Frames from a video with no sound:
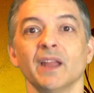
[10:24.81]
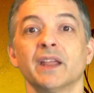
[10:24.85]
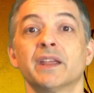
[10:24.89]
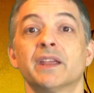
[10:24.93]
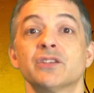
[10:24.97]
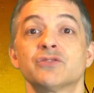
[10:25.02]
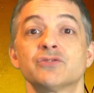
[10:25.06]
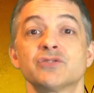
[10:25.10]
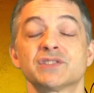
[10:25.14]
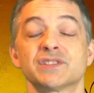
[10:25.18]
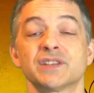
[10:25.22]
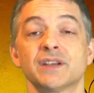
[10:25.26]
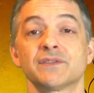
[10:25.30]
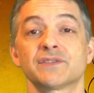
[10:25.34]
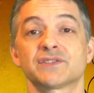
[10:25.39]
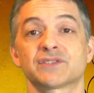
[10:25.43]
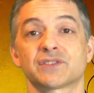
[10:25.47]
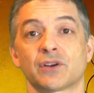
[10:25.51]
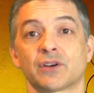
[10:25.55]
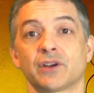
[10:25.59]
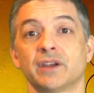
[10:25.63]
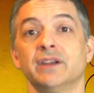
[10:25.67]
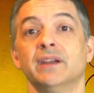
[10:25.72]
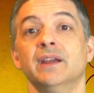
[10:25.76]
Get yourself
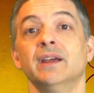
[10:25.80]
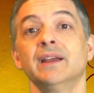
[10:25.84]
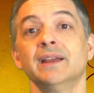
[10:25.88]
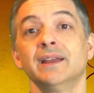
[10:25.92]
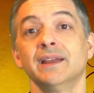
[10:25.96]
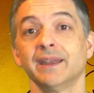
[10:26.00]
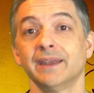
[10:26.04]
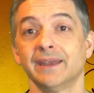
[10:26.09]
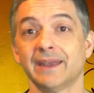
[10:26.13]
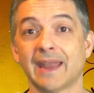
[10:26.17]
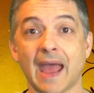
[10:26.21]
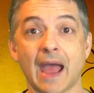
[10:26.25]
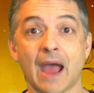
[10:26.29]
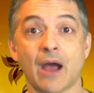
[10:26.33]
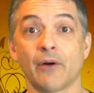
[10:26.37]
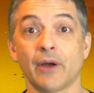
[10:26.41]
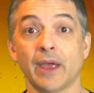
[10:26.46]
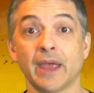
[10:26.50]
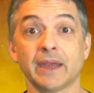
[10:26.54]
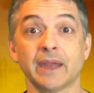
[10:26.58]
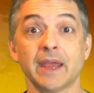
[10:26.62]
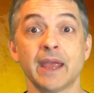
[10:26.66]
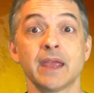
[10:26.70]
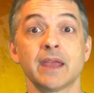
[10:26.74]
started now.
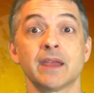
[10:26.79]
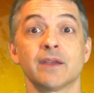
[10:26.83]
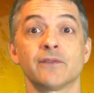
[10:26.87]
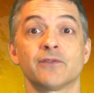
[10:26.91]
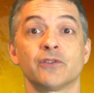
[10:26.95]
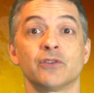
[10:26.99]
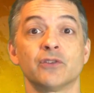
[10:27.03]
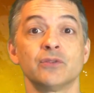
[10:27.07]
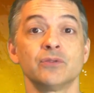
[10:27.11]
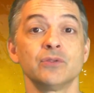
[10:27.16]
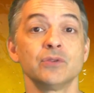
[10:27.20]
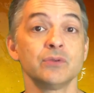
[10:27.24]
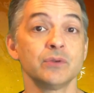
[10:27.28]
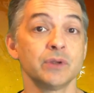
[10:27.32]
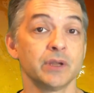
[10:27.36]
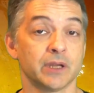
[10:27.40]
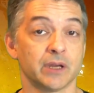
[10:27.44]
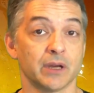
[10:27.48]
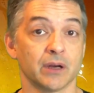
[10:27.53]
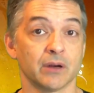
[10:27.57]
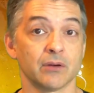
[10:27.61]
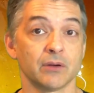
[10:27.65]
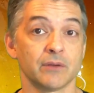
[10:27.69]
And hey, if you're new here,